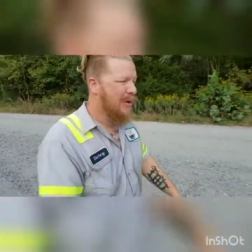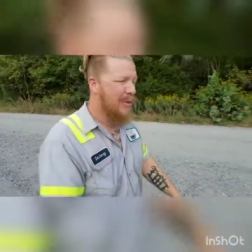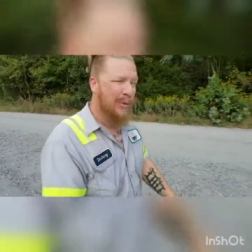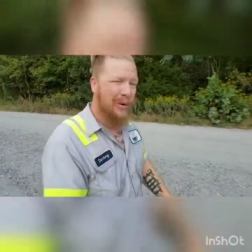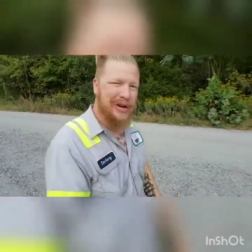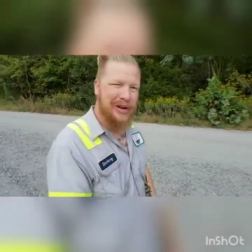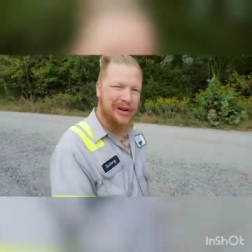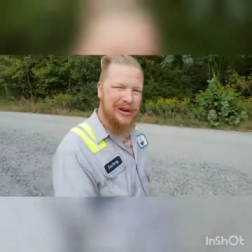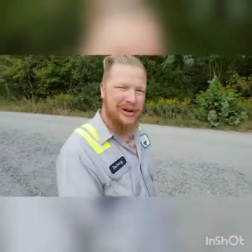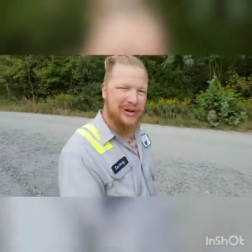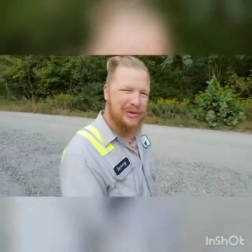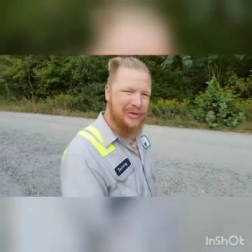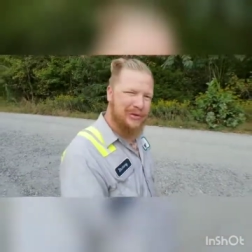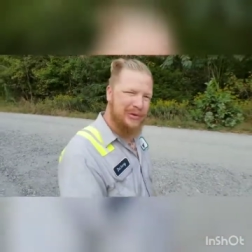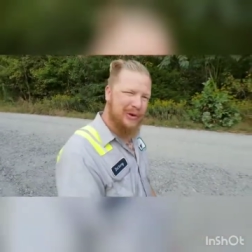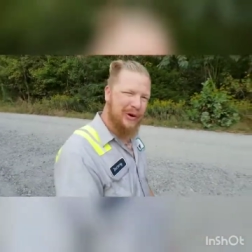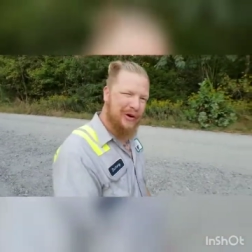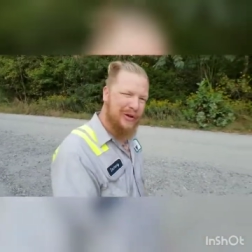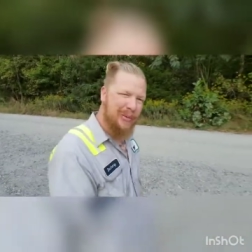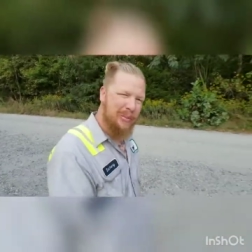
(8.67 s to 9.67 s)
we're going to go
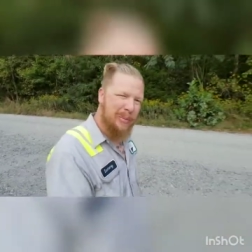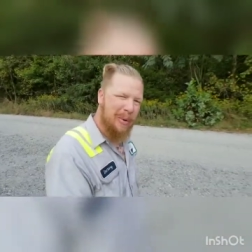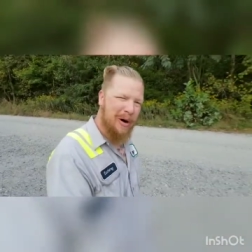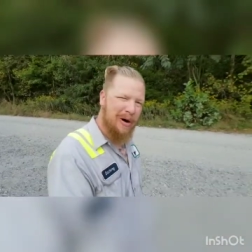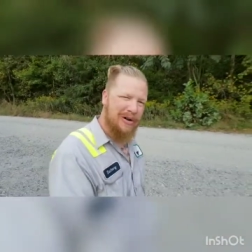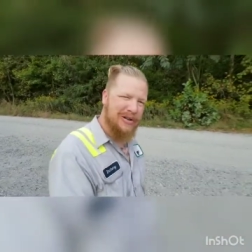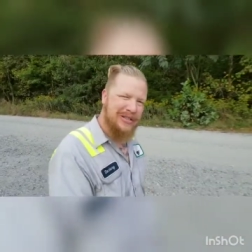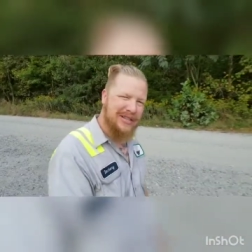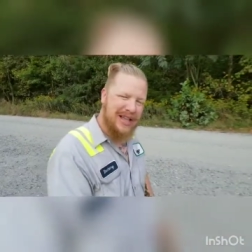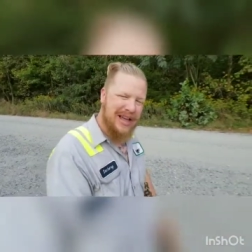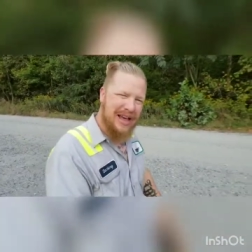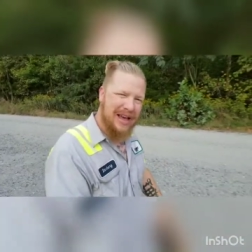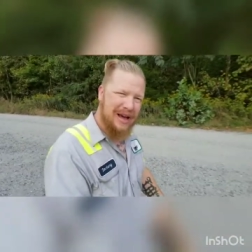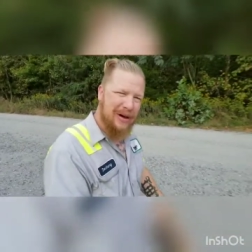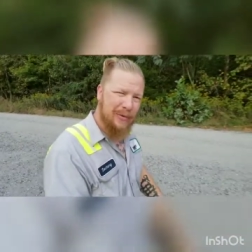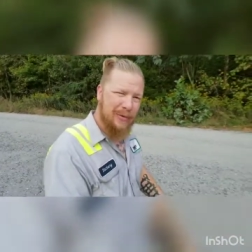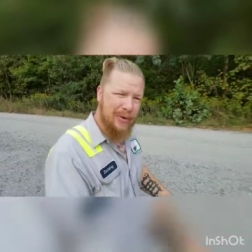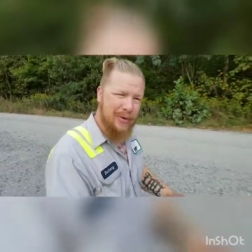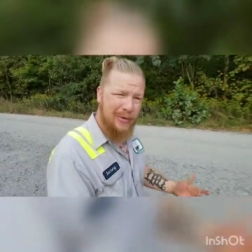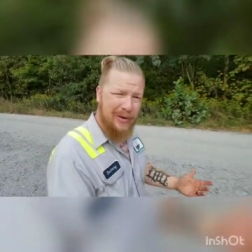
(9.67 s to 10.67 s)
through all the parts
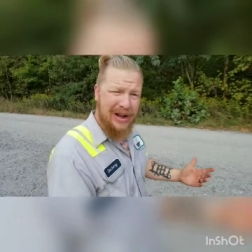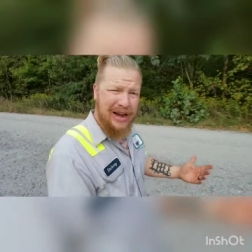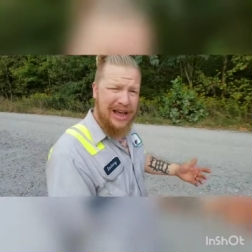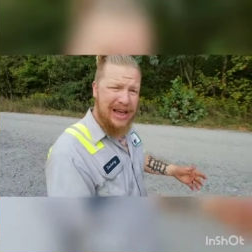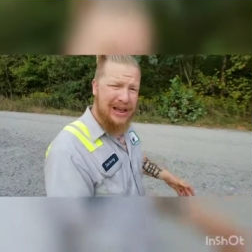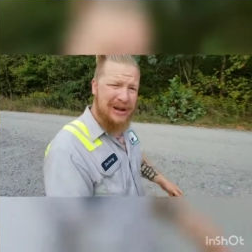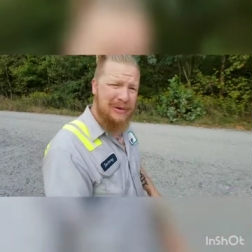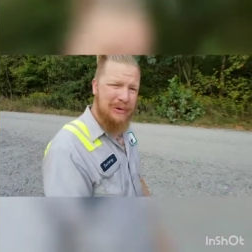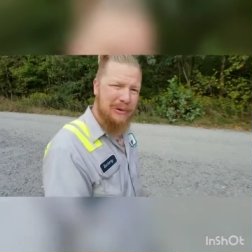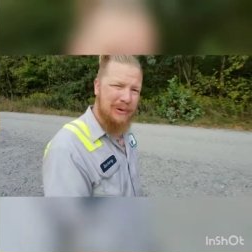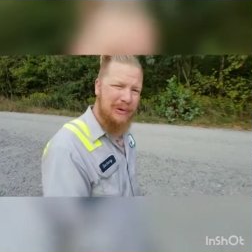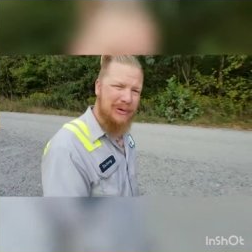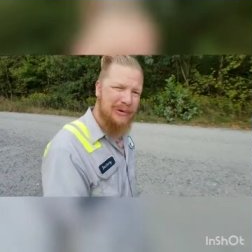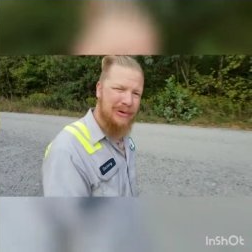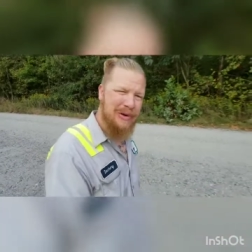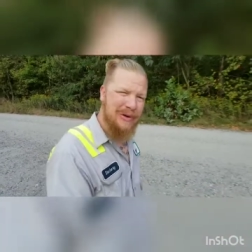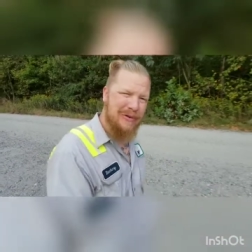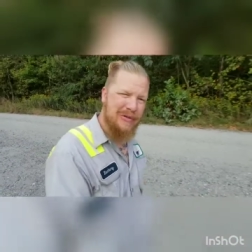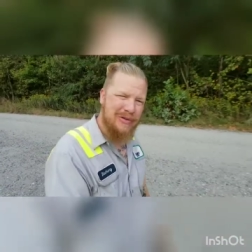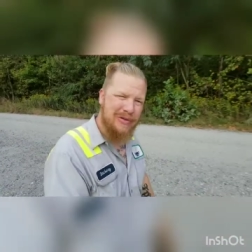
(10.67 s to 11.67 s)
that we went ahead and
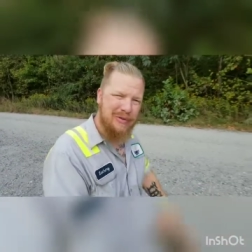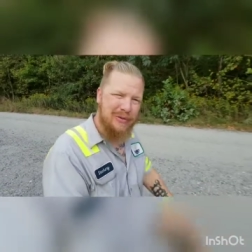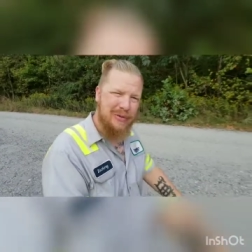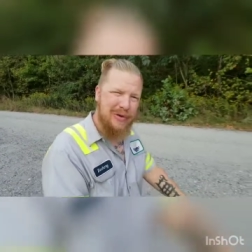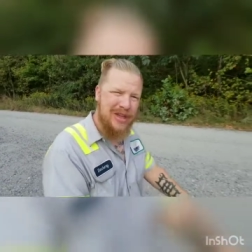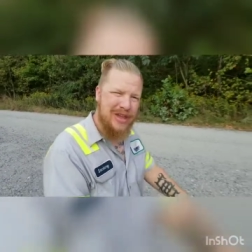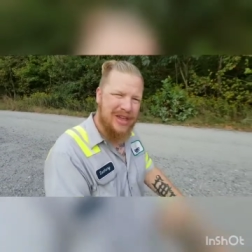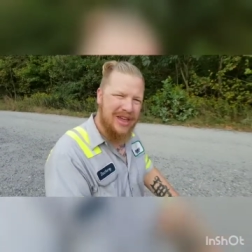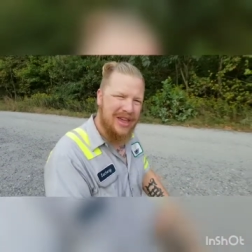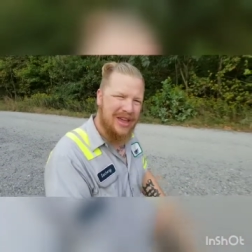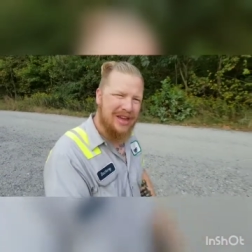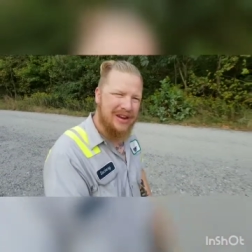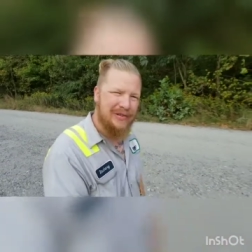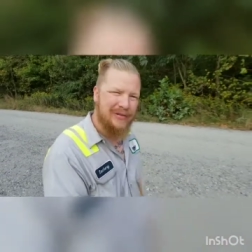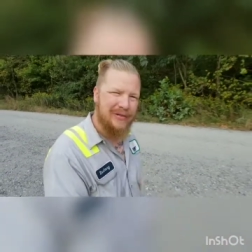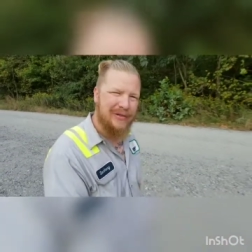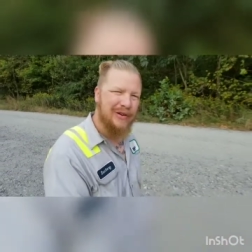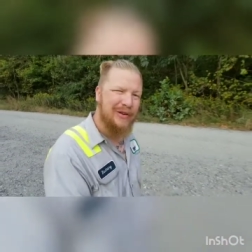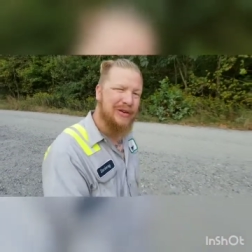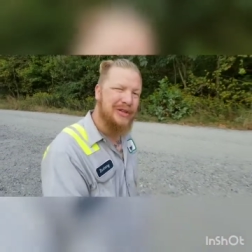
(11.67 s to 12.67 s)
ordered over the
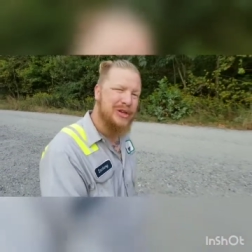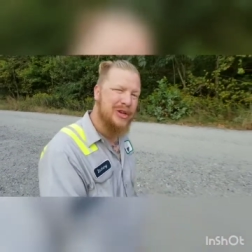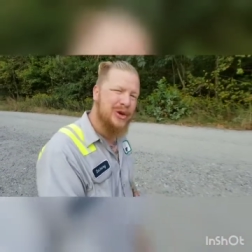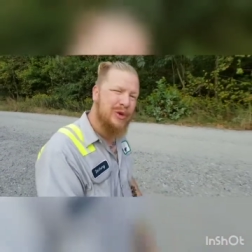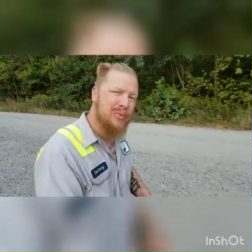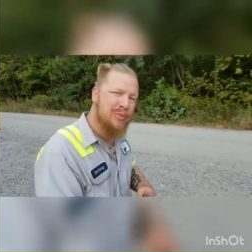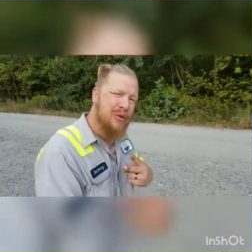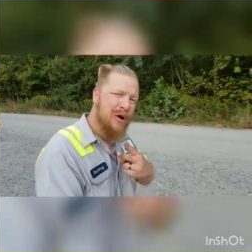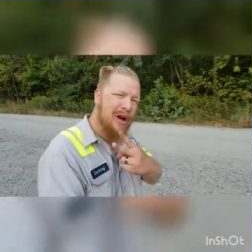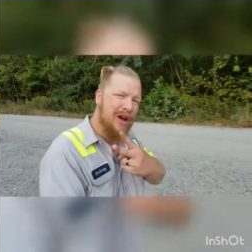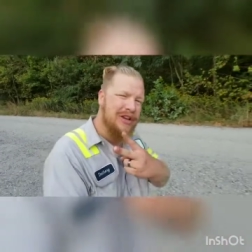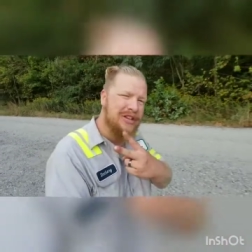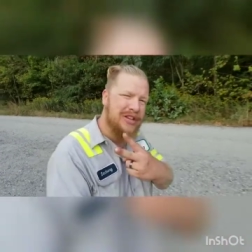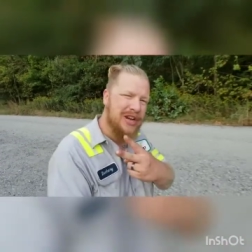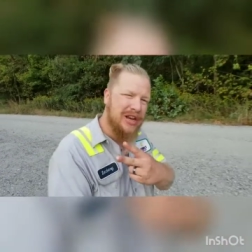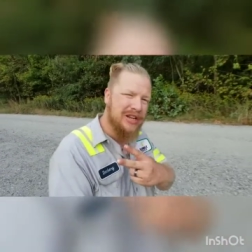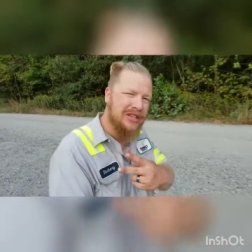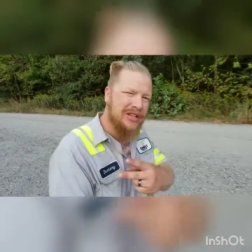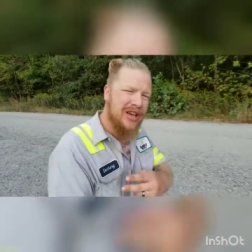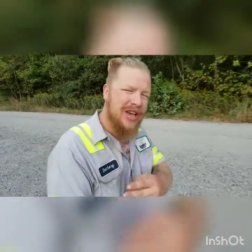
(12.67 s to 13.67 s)
weekend for two
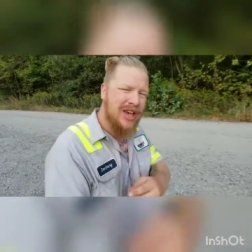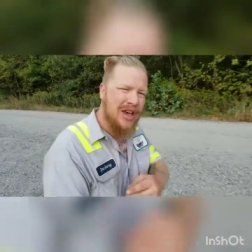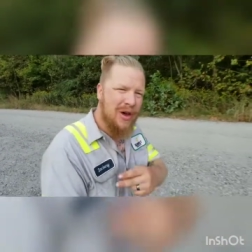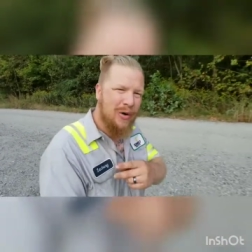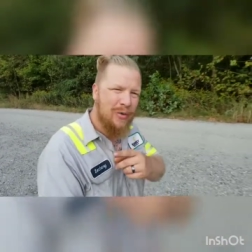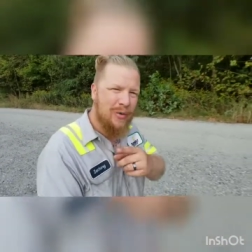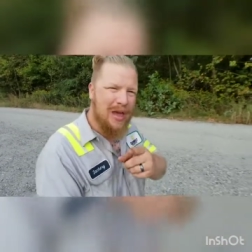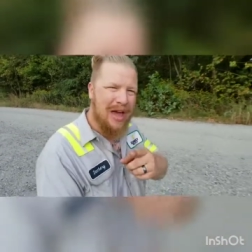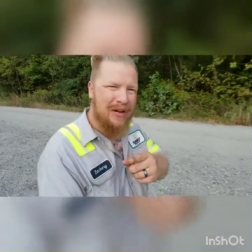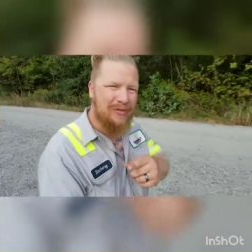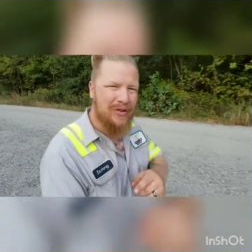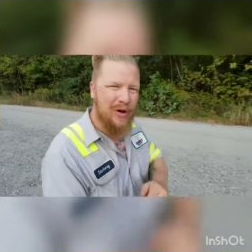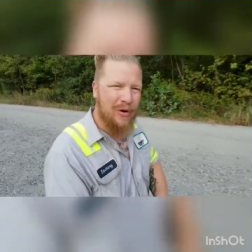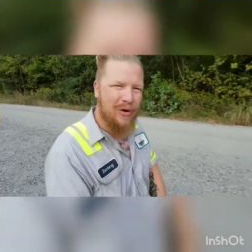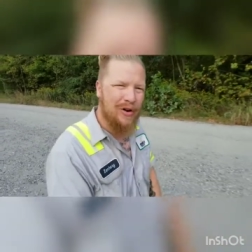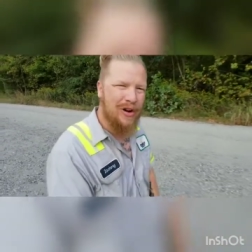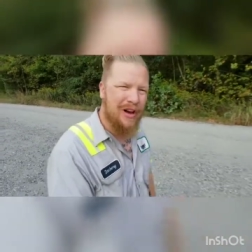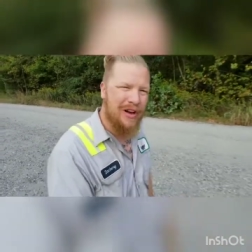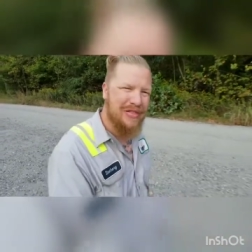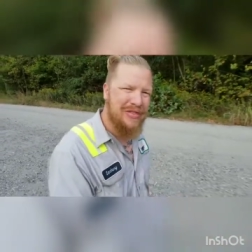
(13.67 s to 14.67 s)
projects we have
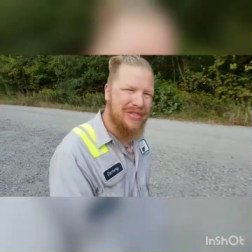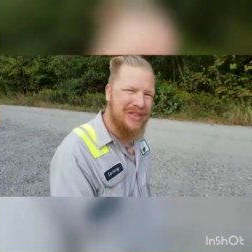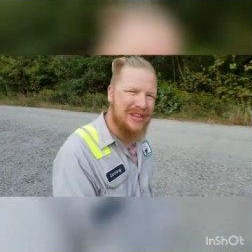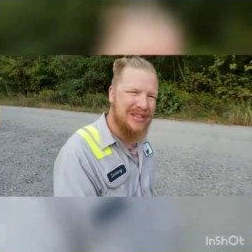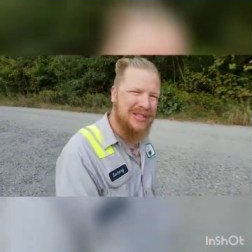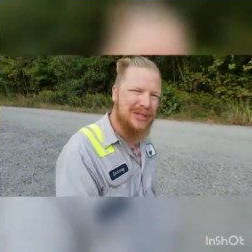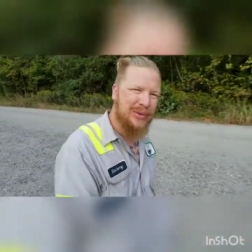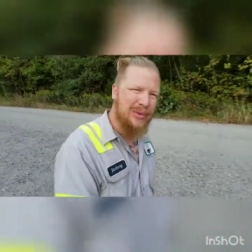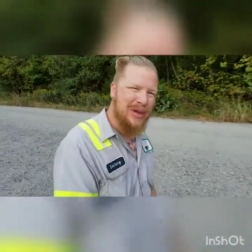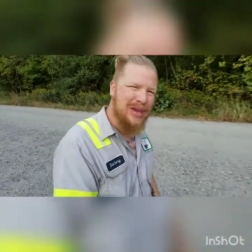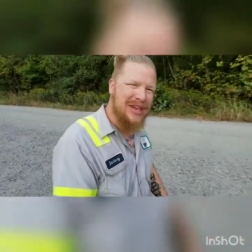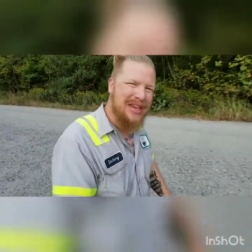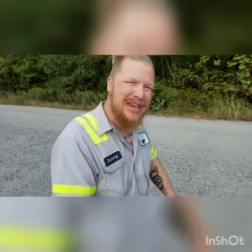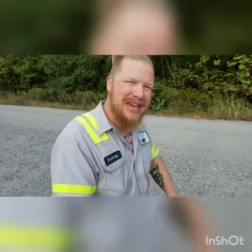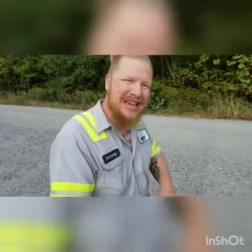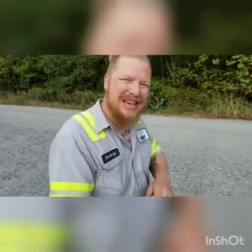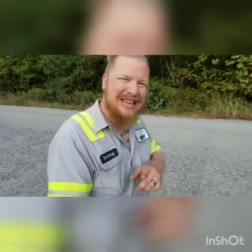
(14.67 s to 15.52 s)
going on this week.